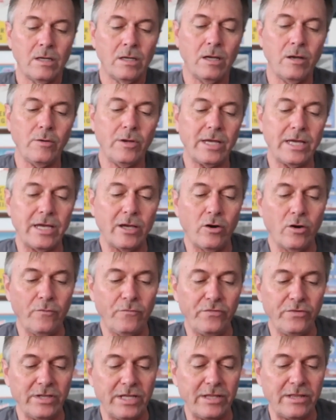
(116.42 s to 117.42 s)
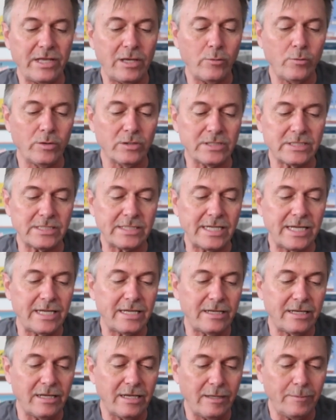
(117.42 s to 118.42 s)
Okay, hopefully they will
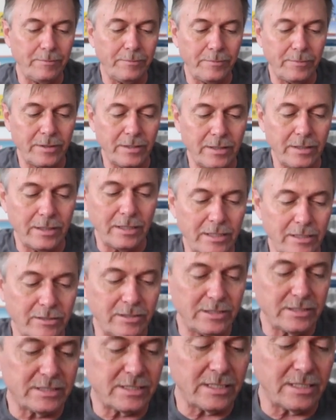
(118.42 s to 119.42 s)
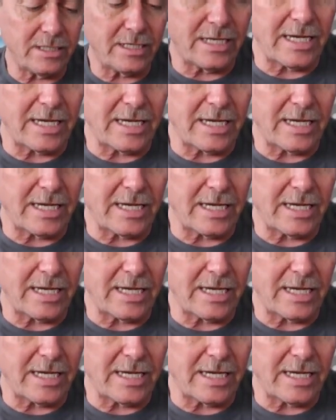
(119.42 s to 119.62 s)
stand up. Here is the